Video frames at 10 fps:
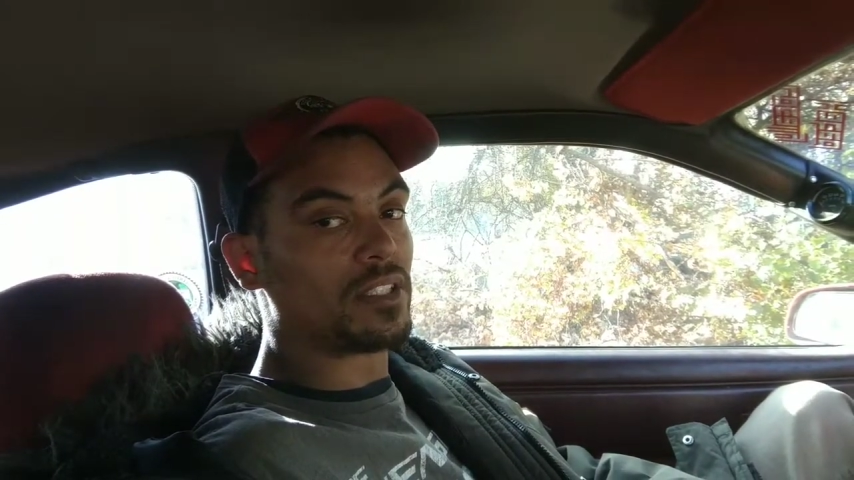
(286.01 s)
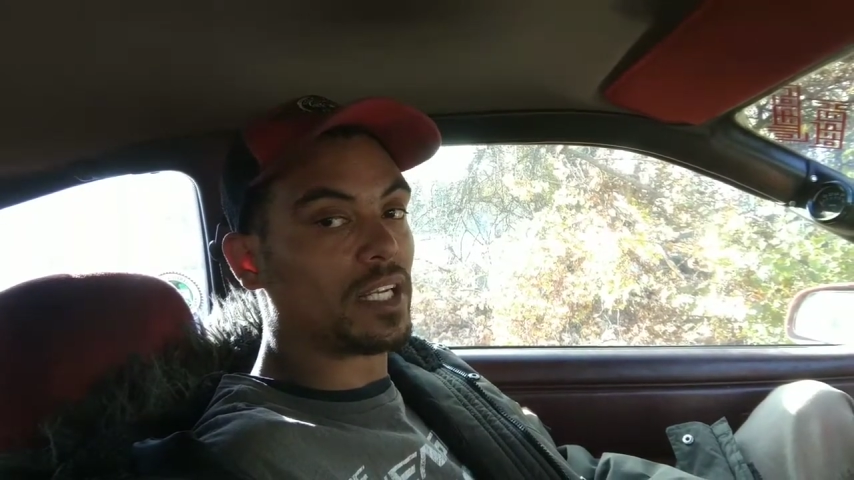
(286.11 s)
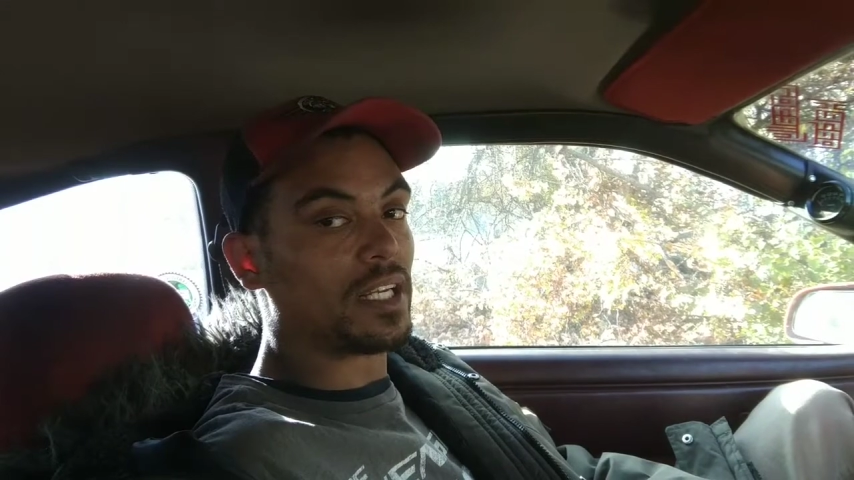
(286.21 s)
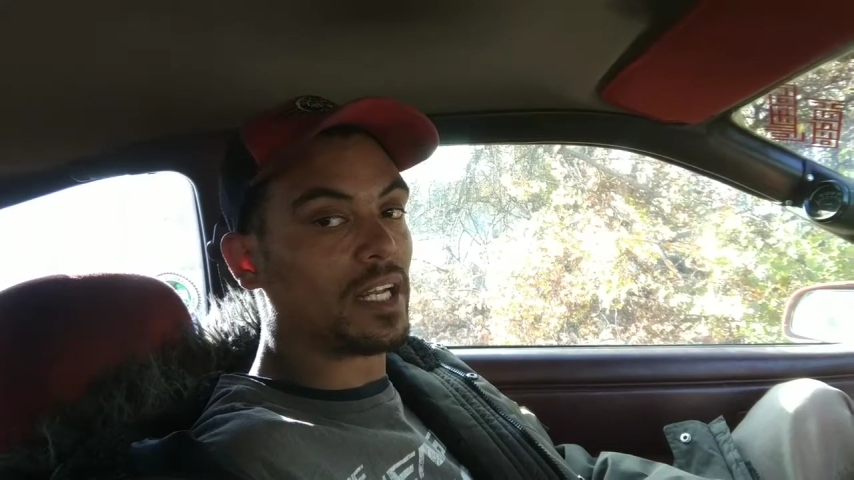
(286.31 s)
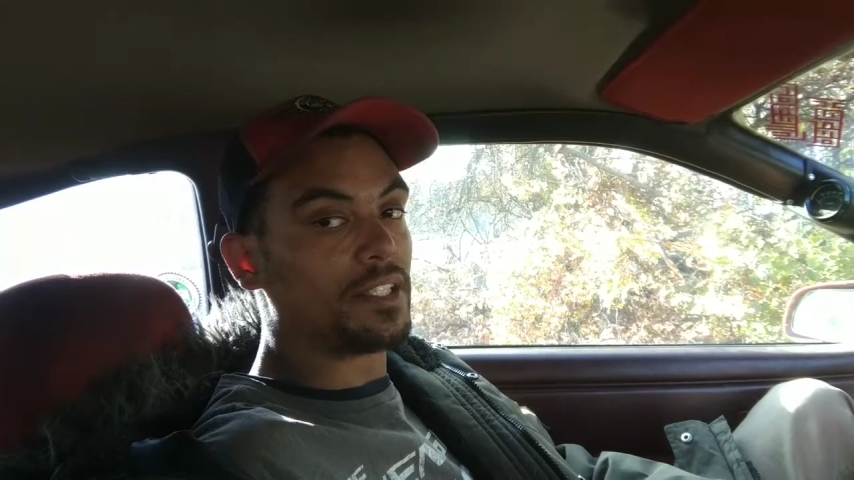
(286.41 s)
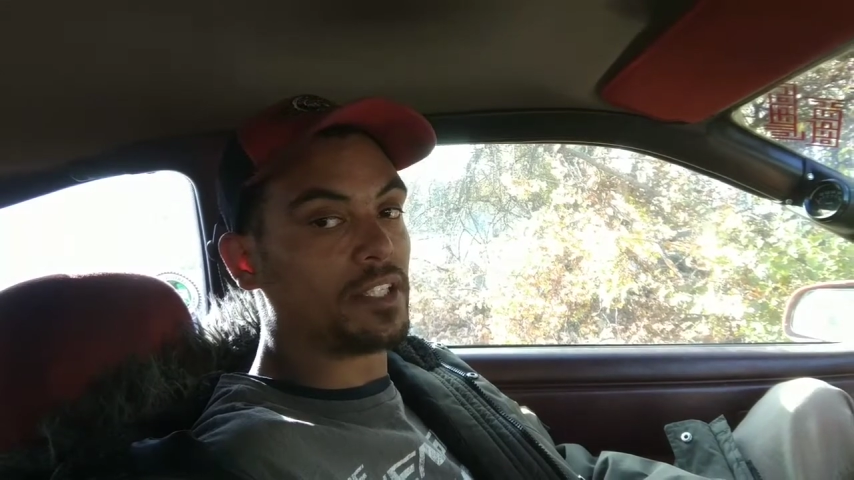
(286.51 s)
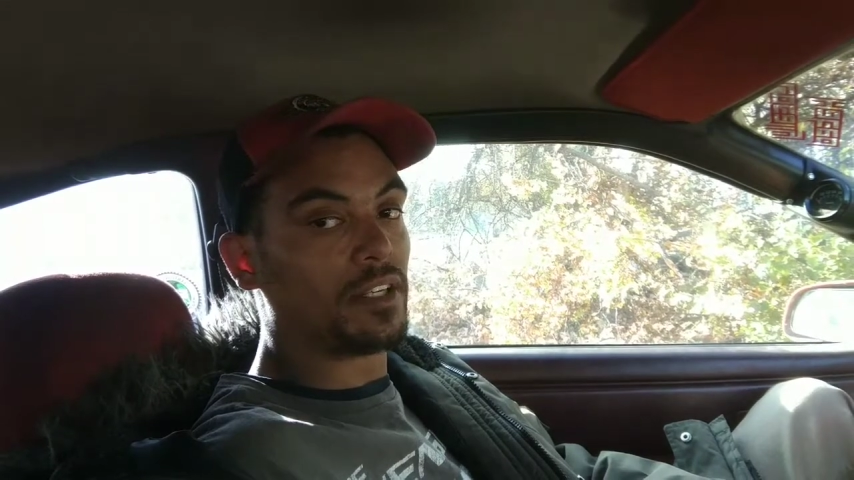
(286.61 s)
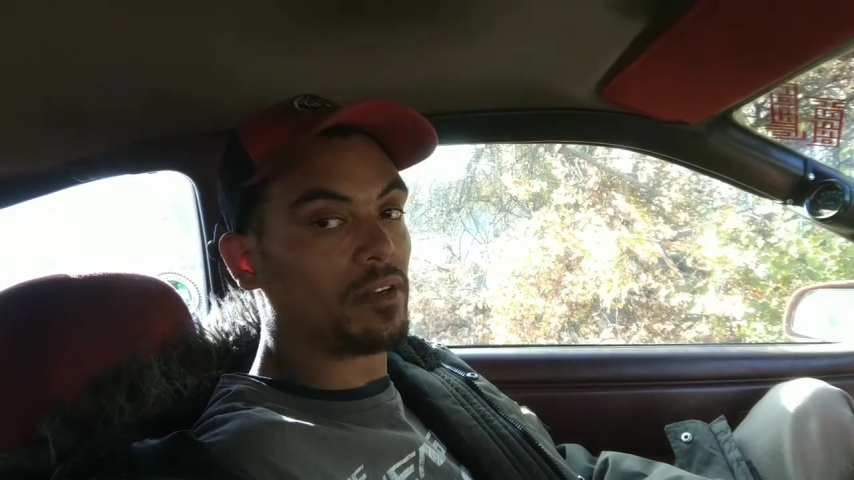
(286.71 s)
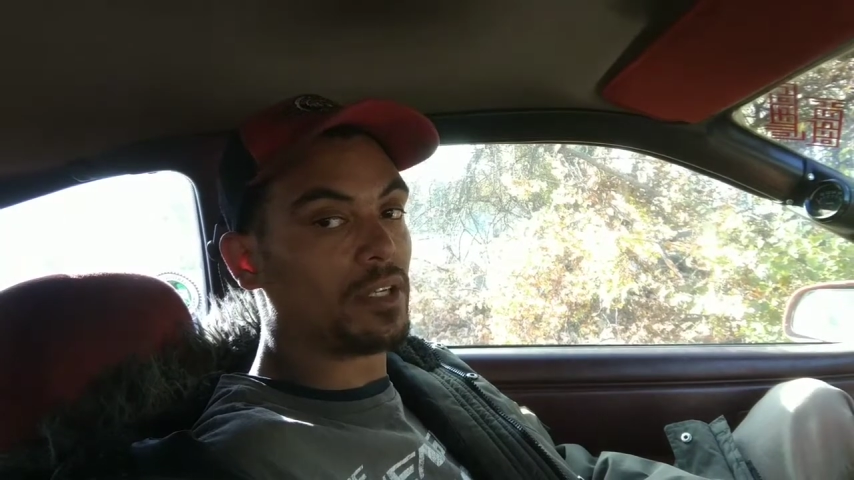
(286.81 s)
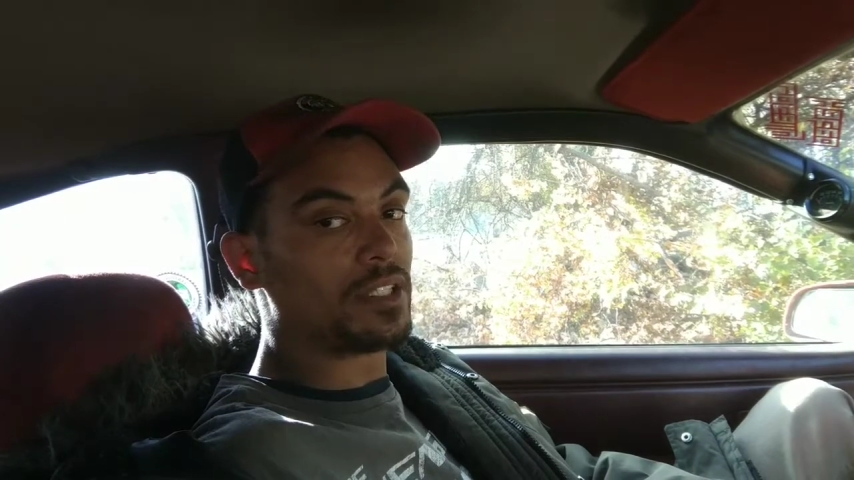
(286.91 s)
It's like 19
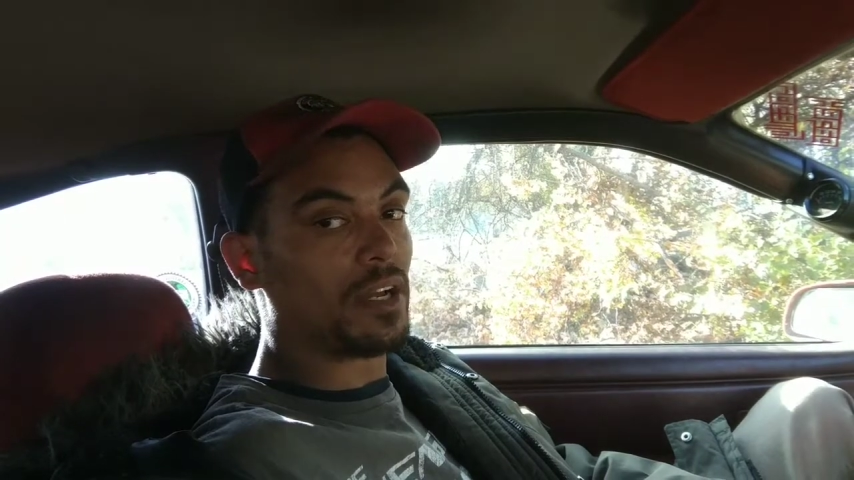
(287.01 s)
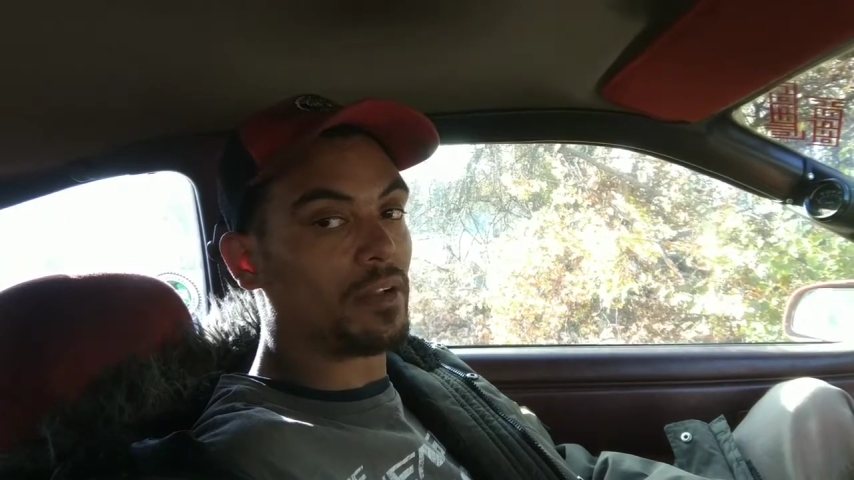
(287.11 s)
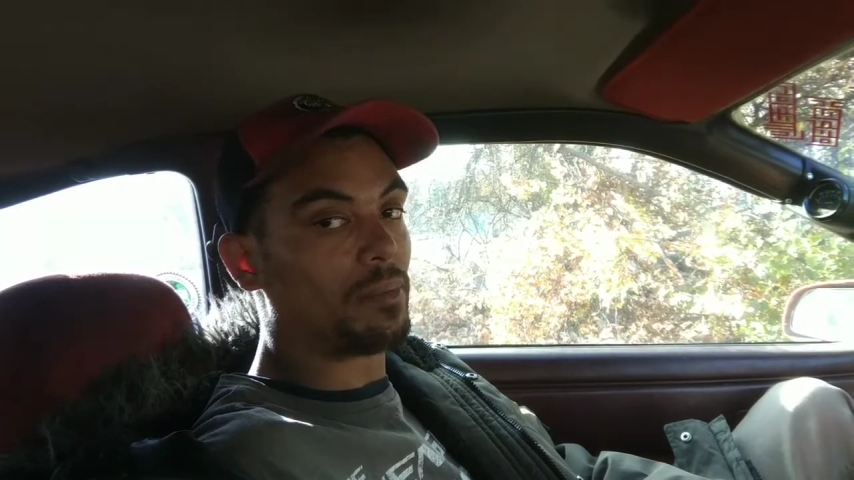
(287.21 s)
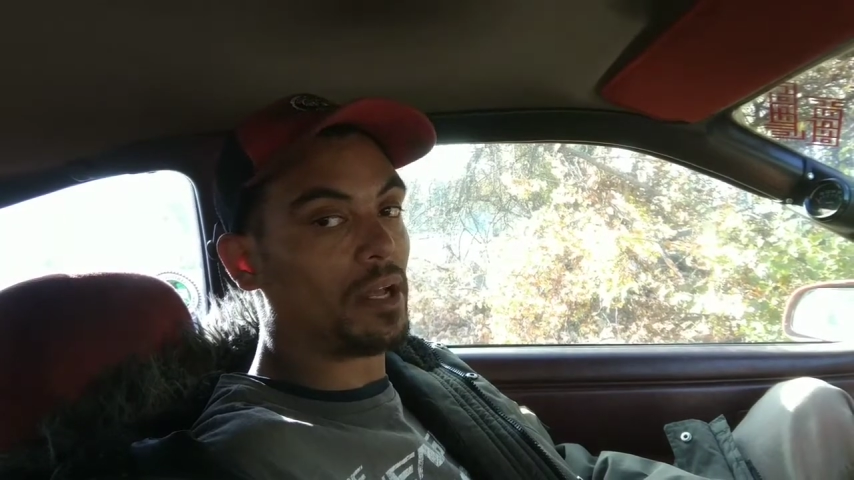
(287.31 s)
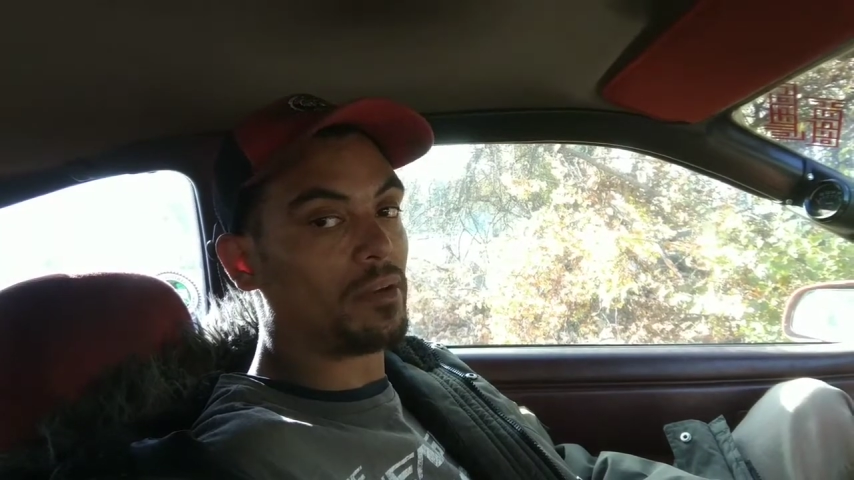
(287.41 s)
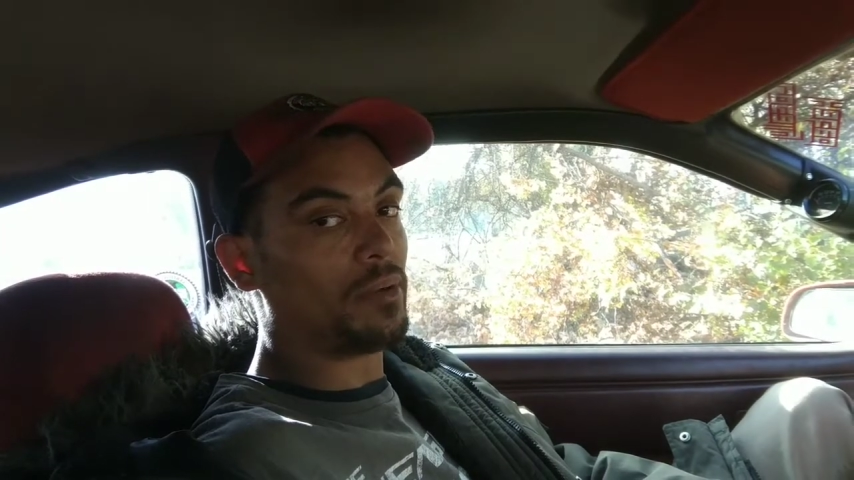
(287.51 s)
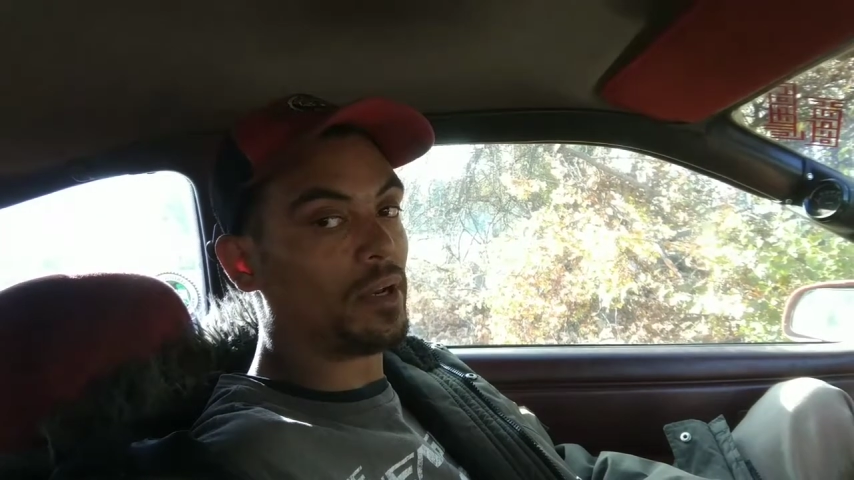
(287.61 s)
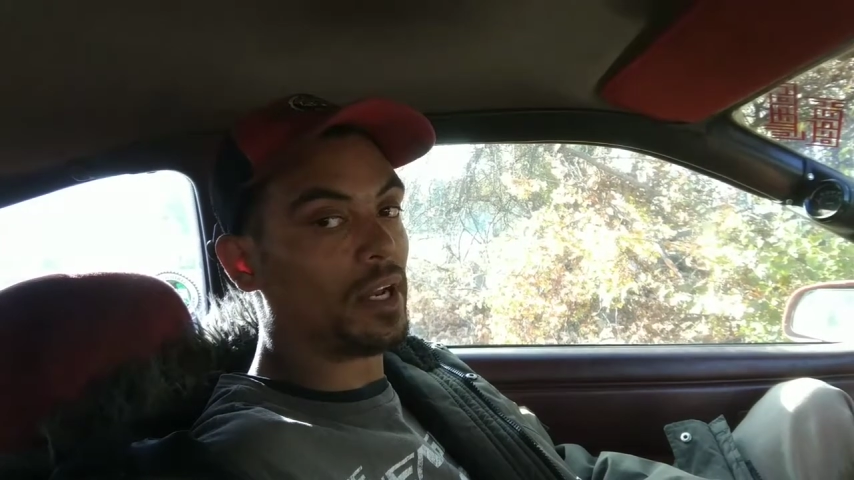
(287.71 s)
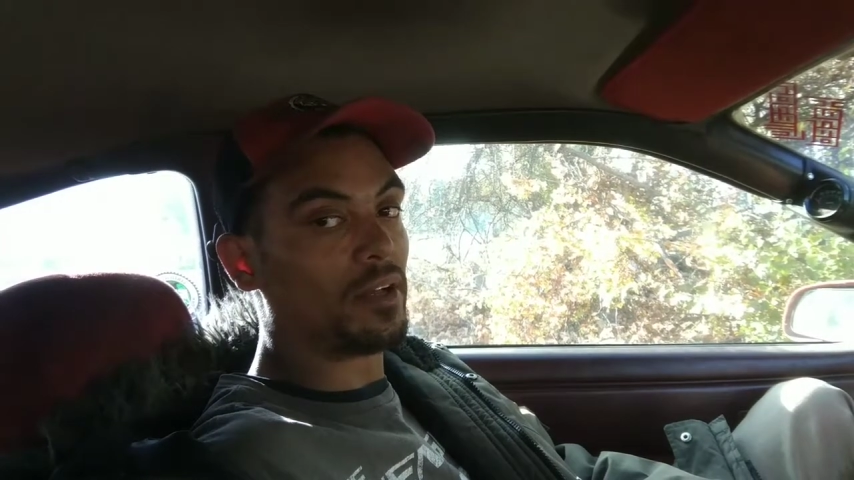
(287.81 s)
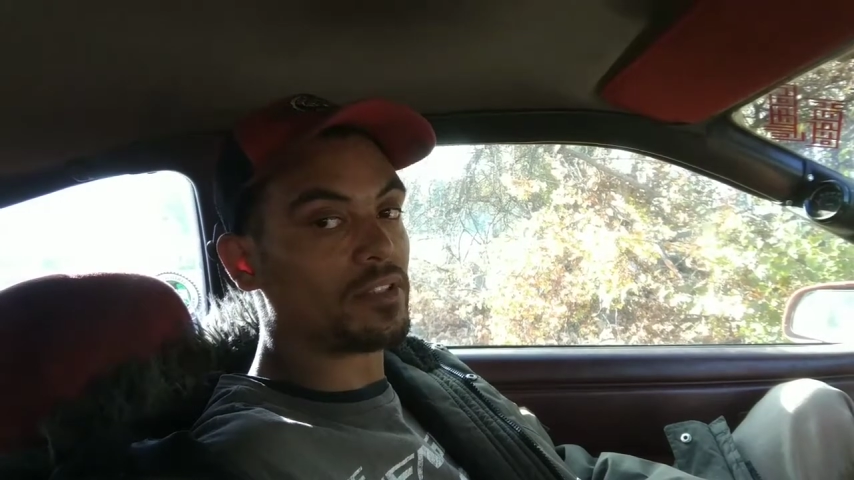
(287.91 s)
degrees out. I'm not doing
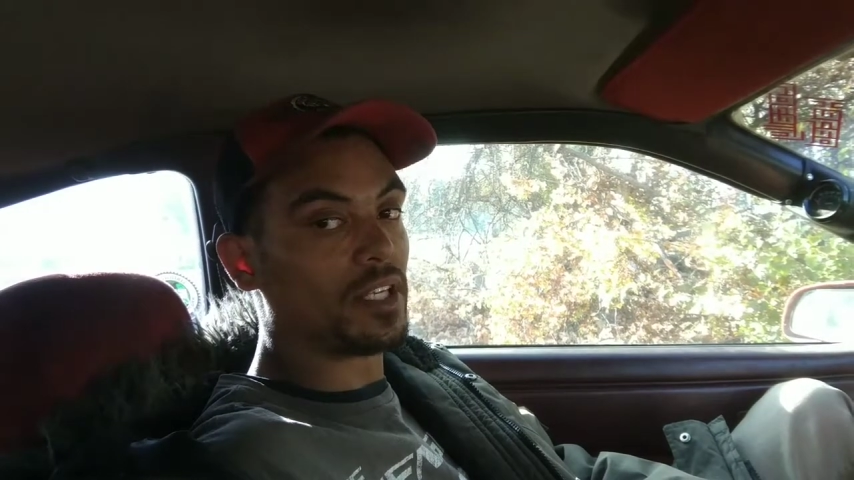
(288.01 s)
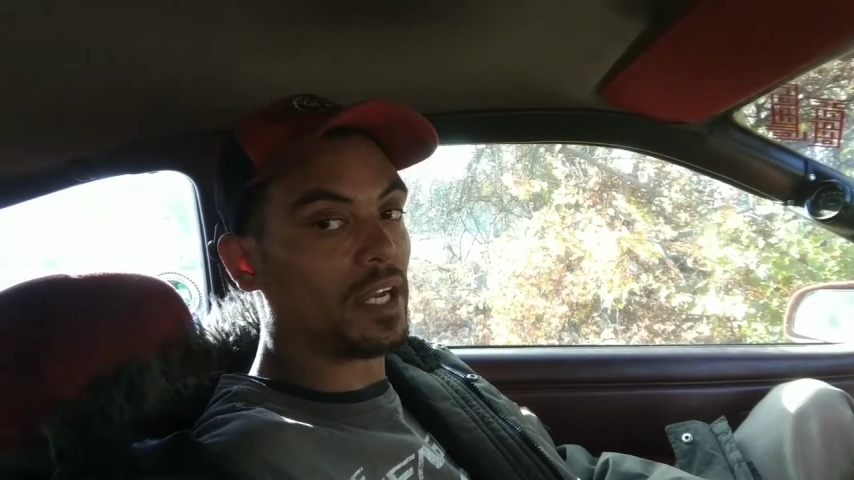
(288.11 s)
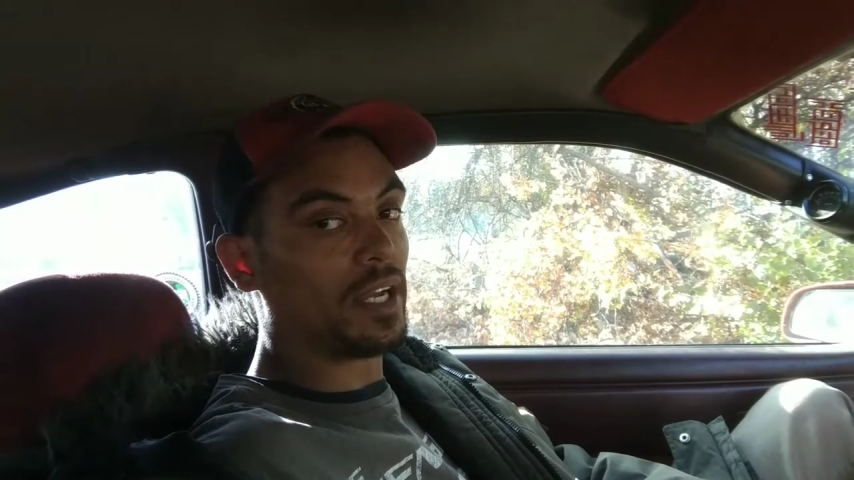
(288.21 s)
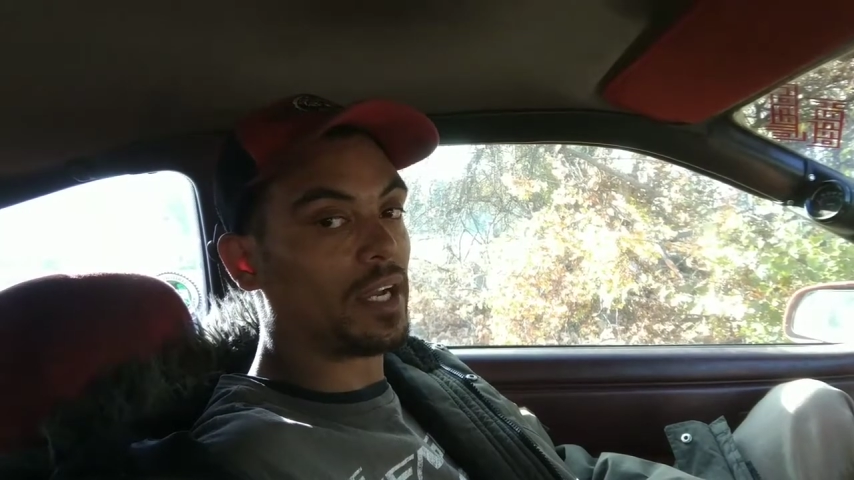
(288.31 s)
it outside.